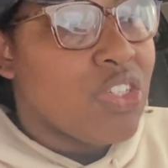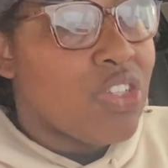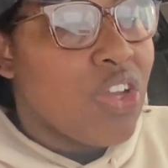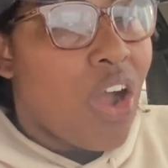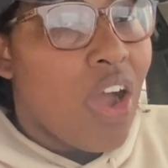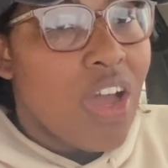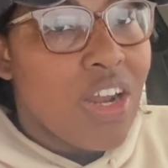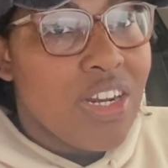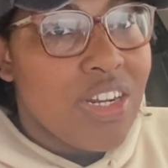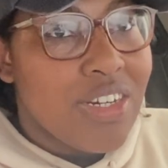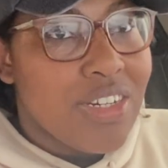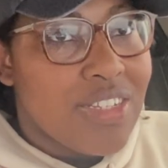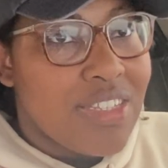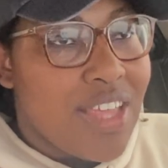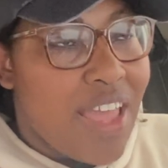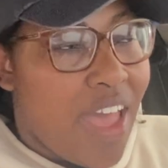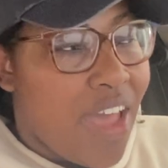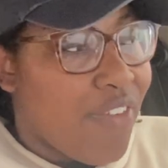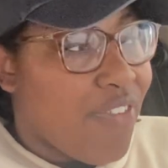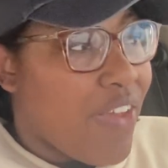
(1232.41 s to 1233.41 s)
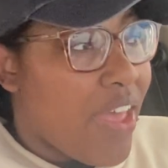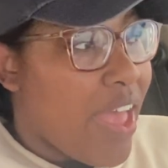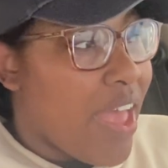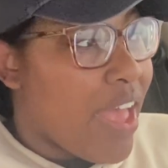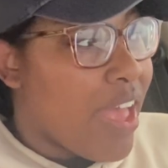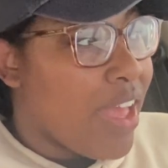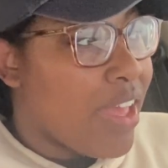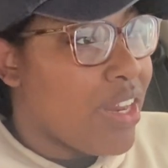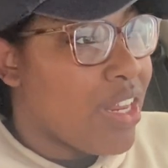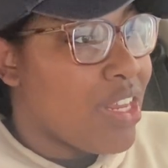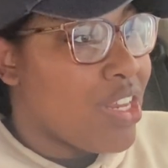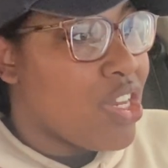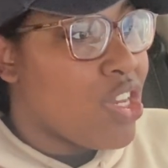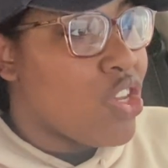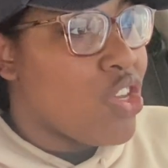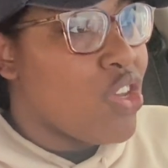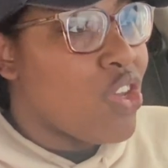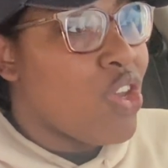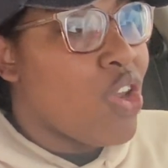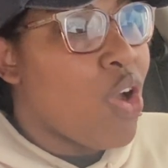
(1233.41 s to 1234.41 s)
daughters have had
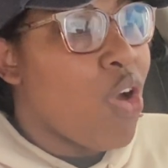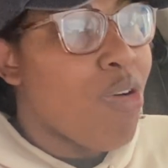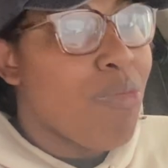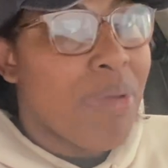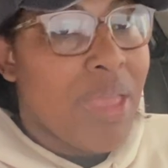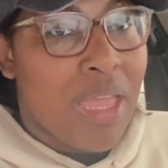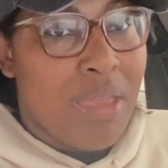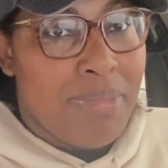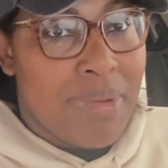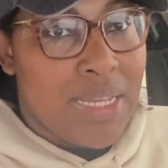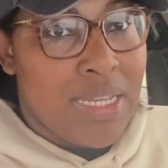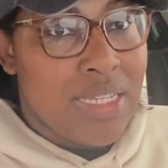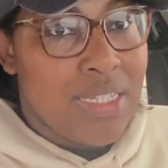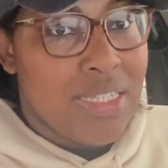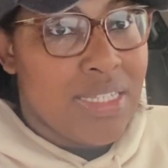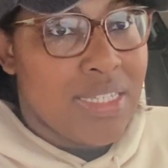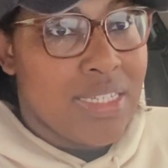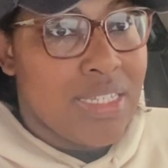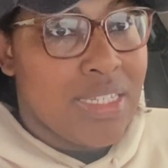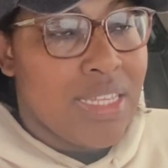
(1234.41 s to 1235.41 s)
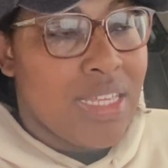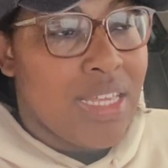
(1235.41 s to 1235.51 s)
no babies,